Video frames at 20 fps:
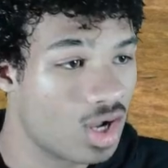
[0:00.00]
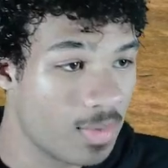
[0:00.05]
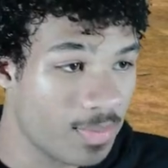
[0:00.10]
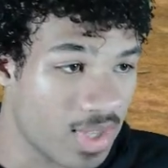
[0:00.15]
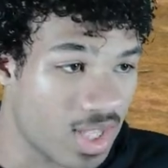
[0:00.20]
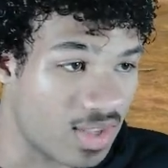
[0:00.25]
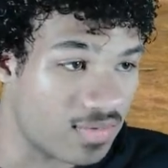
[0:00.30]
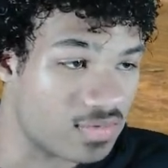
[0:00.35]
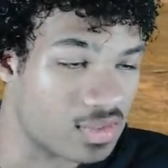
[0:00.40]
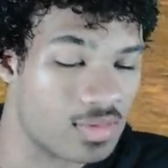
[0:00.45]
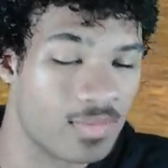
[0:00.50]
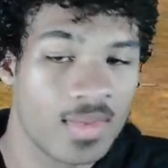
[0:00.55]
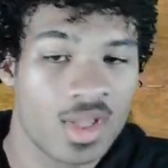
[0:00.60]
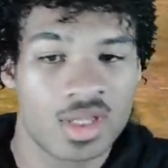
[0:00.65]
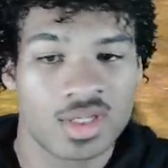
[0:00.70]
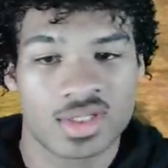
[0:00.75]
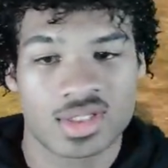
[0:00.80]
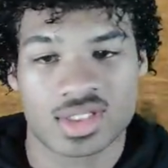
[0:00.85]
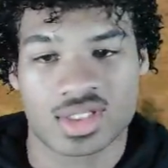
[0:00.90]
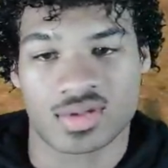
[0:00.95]
heavy.
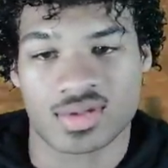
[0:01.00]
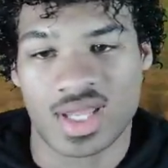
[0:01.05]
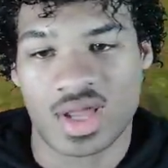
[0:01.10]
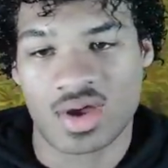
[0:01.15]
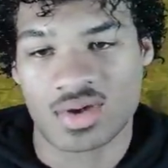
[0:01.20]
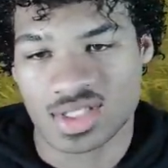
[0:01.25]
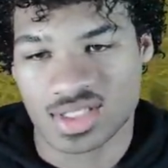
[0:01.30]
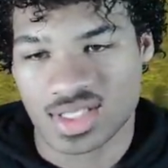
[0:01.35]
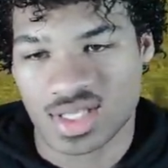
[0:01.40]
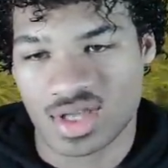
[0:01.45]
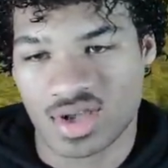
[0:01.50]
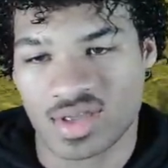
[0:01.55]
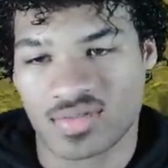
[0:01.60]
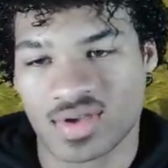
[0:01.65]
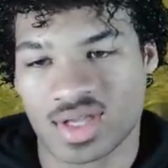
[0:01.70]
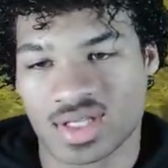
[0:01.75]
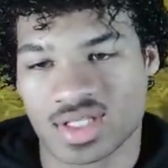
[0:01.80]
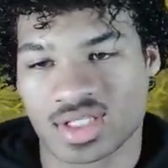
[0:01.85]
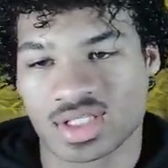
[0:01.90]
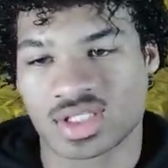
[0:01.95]
So that was a down heavy
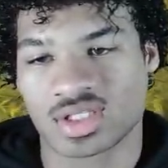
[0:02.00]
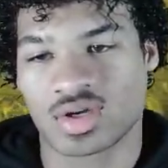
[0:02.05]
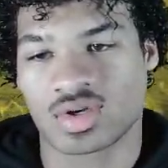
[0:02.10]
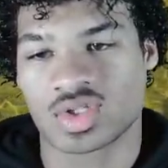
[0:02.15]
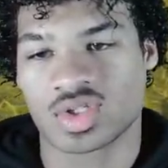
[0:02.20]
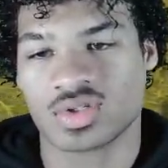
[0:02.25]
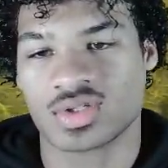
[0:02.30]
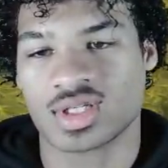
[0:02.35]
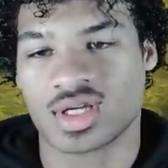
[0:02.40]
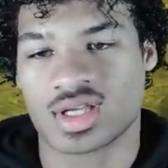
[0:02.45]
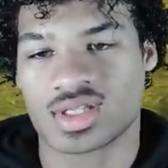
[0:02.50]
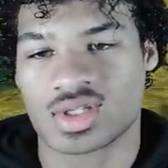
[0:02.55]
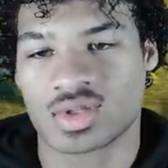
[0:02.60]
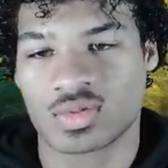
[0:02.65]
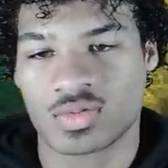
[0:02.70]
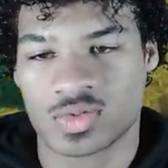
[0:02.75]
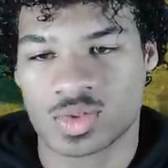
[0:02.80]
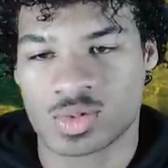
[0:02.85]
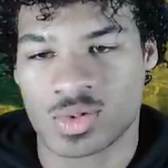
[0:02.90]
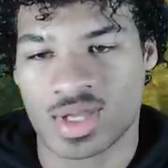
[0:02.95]
I just showed you. You can also
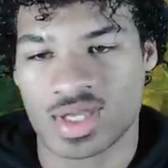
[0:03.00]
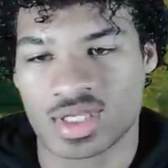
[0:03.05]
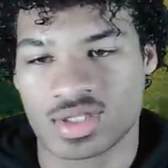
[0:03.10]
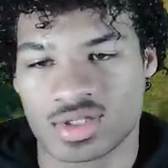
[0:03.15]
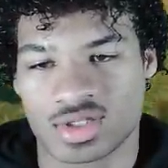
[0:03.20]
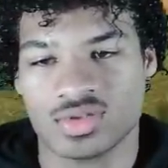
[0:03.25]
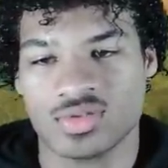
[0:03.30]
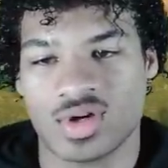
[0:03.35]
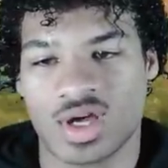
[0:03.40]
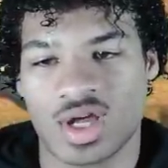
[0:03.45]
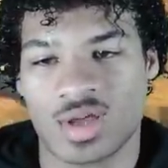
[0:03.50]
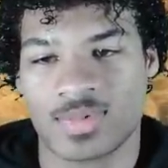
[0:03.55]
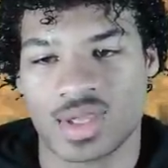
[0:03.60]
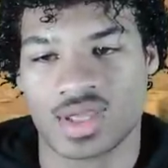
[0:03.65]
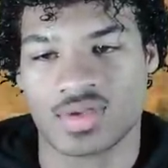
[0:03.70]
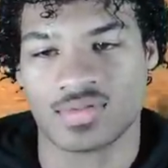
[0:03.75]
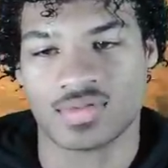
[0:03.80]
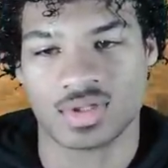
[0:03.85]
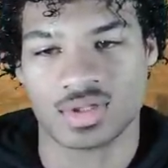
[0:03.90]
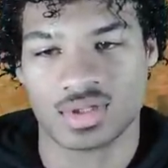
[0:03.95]
swing in and do up
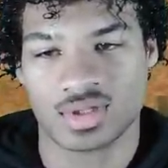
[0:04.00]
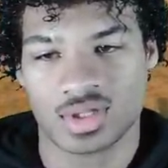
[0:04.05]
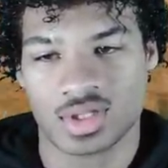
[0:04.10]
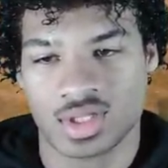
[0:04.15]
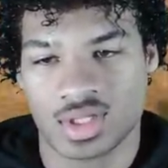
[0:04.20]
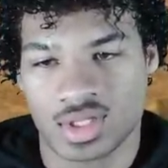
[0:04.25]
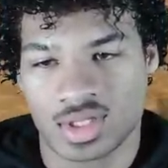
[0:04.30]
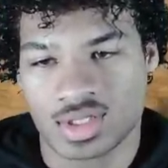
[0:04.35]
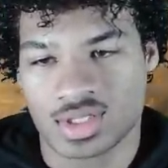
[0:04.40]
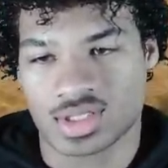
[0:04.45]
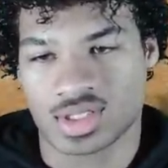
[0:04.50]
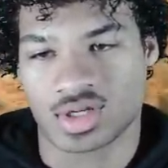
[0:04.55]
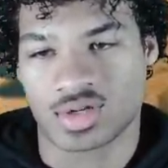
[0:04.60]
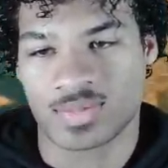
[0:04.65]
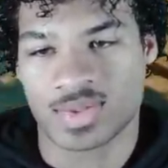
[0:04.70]
heavy. So it'll be